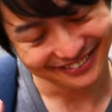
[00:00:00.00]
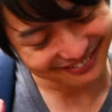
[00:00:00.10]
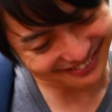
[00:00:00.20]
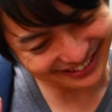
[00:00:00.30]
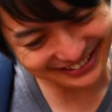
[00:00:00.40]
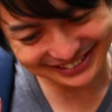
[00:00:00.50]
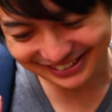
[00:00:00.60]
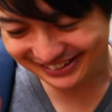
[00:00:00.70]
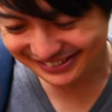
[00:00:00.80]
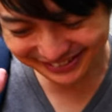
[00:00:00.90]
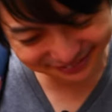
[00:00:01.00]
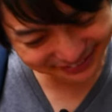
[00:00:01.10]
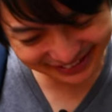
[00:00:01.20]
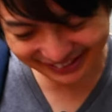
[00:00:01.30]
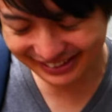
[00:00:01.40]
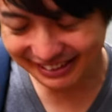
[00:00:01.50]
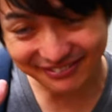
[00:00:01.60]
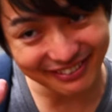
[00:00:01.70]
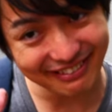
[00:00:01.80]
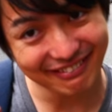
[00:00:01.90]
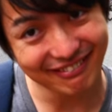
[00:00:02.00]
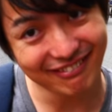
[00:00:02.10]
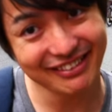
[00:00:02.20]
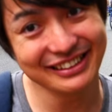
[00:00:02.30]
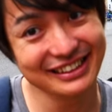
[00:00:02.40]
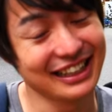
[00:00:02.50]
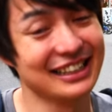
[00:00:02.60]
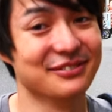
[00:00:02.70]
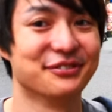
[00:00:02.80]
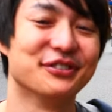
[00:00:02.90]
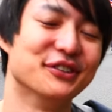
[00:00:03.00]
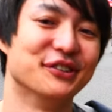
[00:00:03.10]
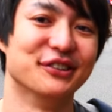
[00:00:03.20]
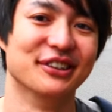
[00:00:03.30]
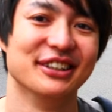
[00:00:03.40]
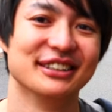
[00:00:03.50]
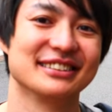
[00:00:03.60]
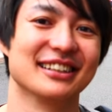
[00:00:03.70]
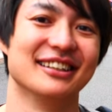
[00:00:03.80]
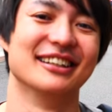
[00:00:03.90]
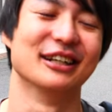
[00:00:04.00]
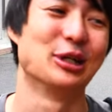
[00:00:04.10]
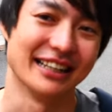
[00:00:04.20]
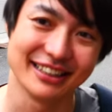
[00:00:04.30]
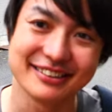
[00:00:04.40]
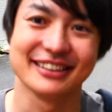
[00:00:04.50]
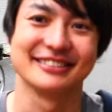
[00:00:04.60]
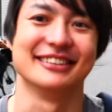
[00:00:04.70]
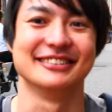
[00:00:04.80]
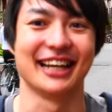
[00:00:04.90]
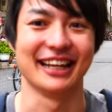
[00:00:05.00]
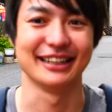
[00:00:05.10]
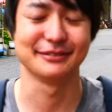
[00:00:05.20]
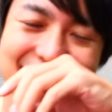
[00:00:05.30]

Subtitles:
Alright, so you know what? I'm already kind of full. So, I think this is it.